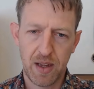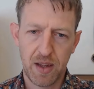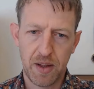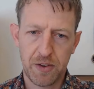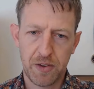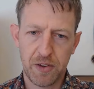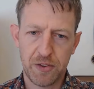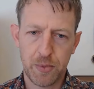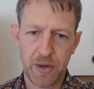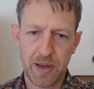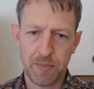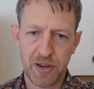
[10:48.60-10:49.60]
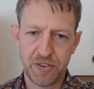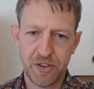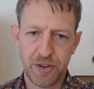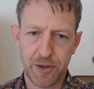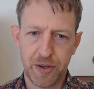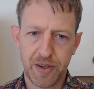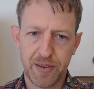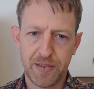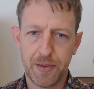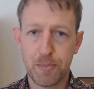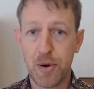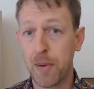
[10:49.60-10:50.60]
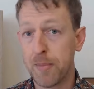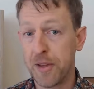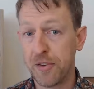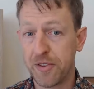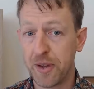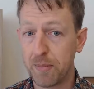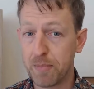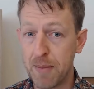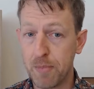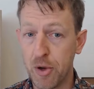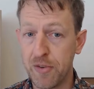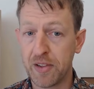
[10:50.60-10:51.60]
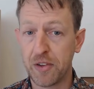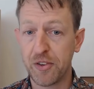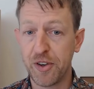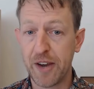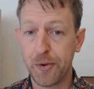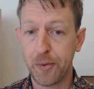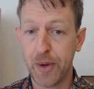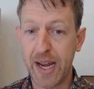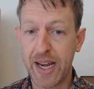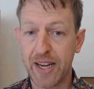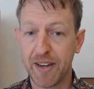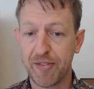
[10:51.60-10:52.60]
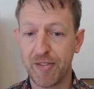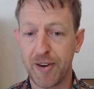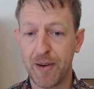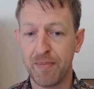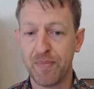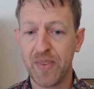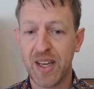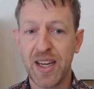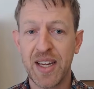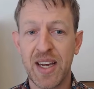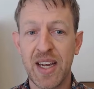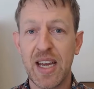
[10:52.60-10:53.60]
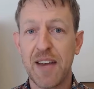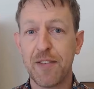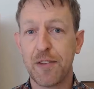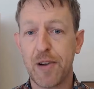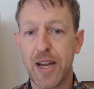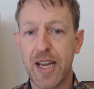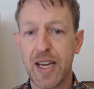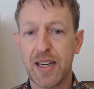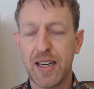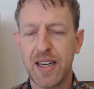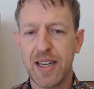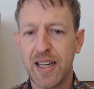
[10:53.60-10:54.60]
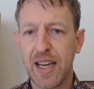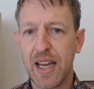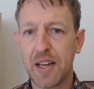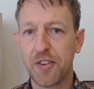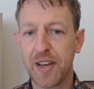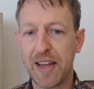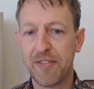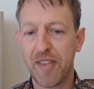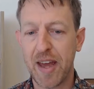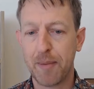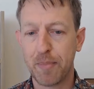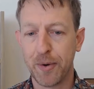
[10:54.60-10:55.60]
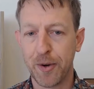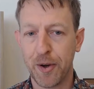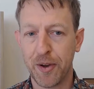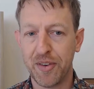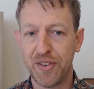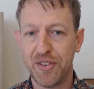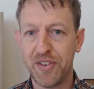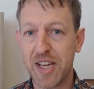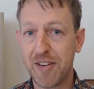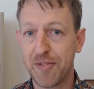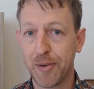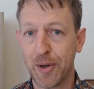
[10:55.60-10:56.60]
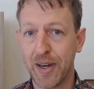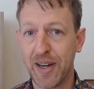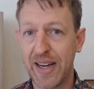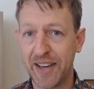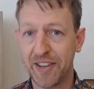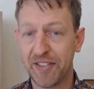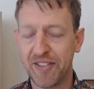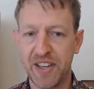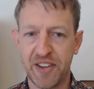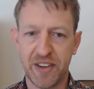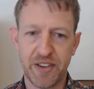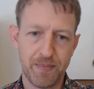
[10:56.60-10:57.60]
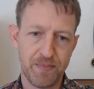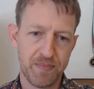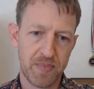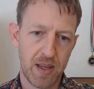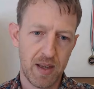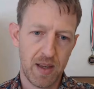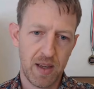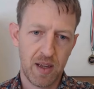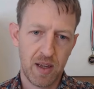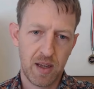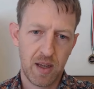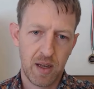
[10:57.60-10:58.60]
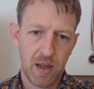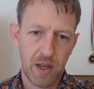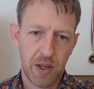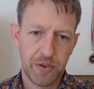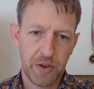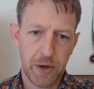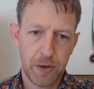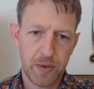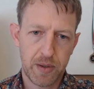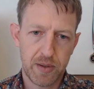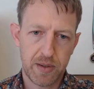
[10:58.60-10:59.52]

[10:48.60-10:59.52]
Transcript: So this is what I'm going to do. The problem is that by moving this knight away from f3, he's left that pawn on d4 undefended. So